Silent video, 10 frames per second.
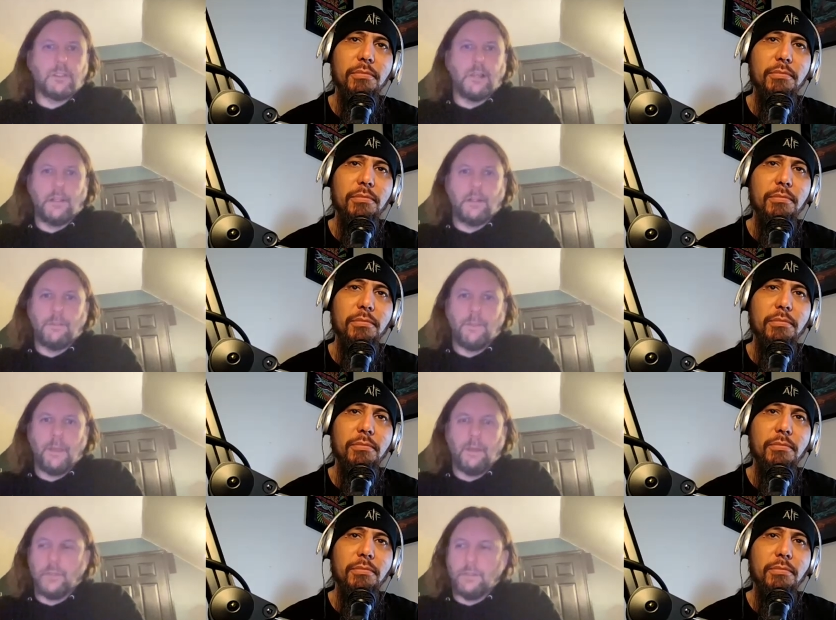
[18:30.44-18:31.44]
Speaker 1: together,
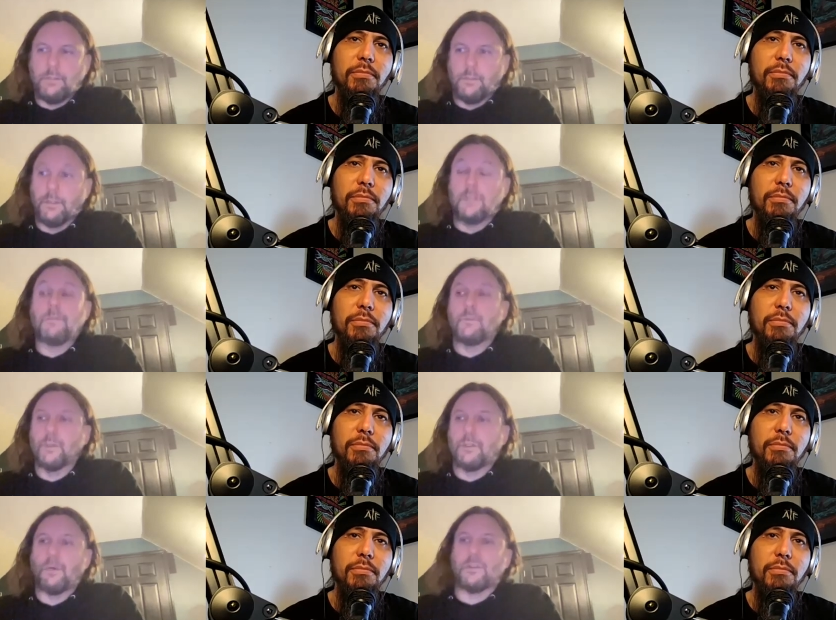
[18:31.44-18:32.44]
and we're
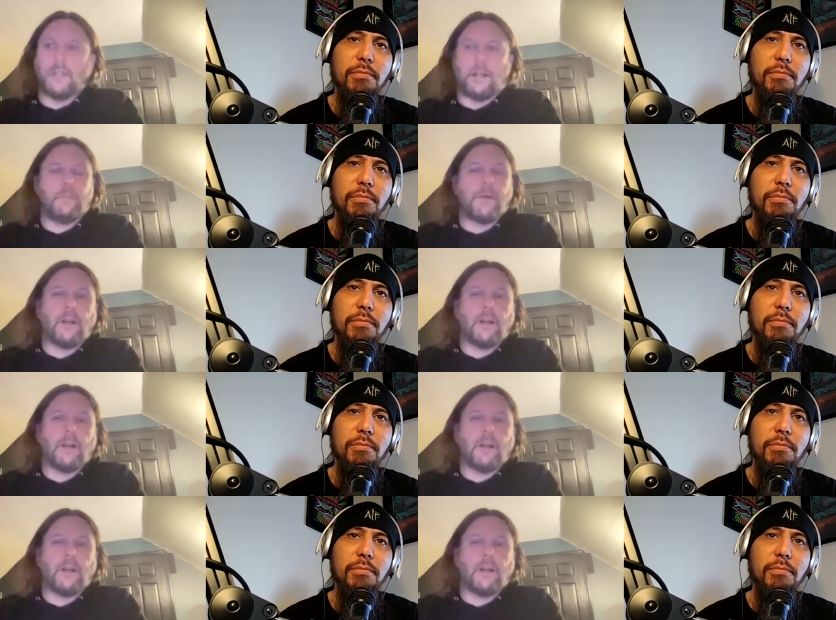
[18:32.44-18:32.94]
so excited to get